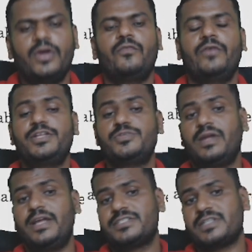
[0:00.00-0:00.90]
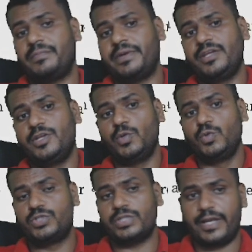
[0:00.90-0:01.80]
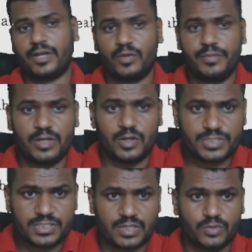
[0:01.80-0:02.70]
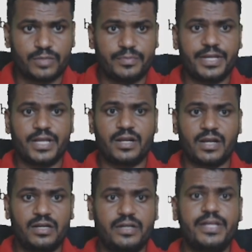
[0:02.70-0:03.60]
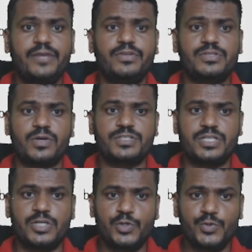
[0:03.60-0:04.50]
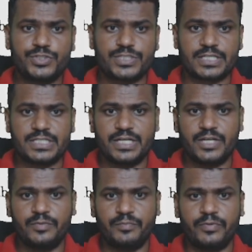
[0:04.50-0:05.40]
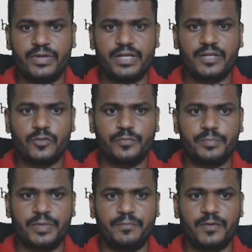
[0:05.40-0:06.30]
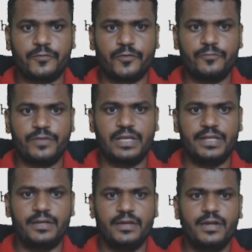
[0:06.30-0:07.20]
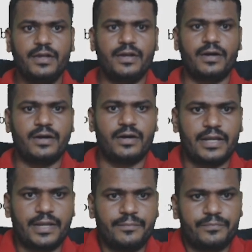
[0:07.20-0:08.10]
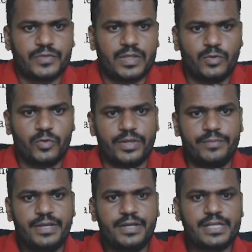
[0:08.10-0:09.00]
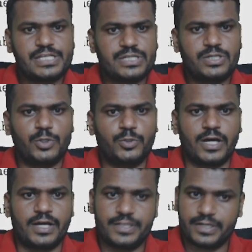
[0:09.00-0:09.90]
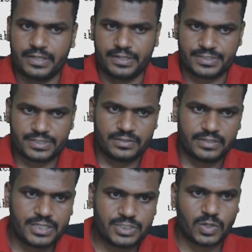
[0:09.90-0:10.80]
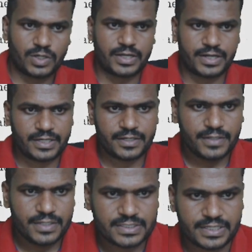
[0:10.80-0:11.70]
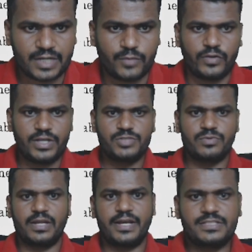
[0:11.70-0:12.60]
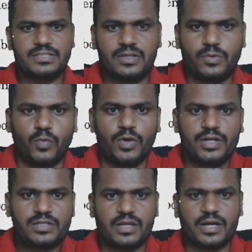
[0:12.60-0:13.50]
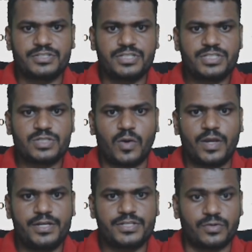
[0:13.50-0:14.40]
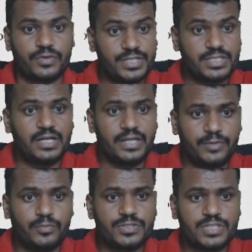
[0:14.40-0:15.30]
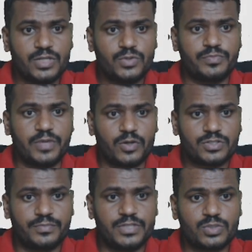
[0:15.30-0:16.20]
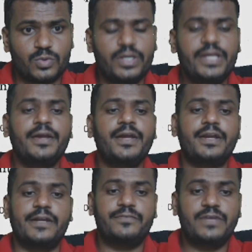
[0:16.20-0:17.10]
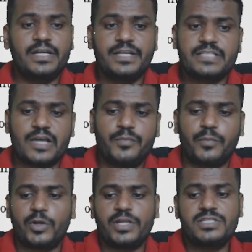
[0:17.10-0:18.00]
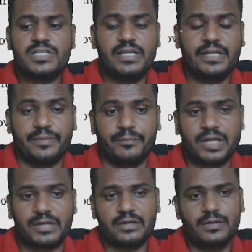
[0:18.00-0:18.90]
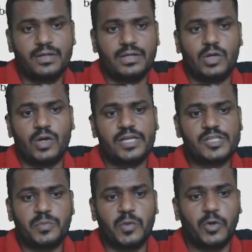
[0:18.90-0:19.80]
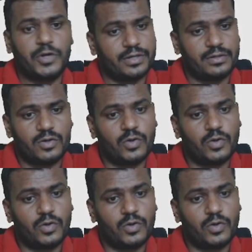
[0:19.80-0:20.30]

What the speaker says: Venezuela is suffering huge economic losses. South American country, which was in news, succeeded in preventing of the people from feeling, immigration to the other countries. That is not correct. Second, Venezuela has the world's largest oil reserve. Recently, it was in news because of this only. Definitely, it is having potentiality, but not explored.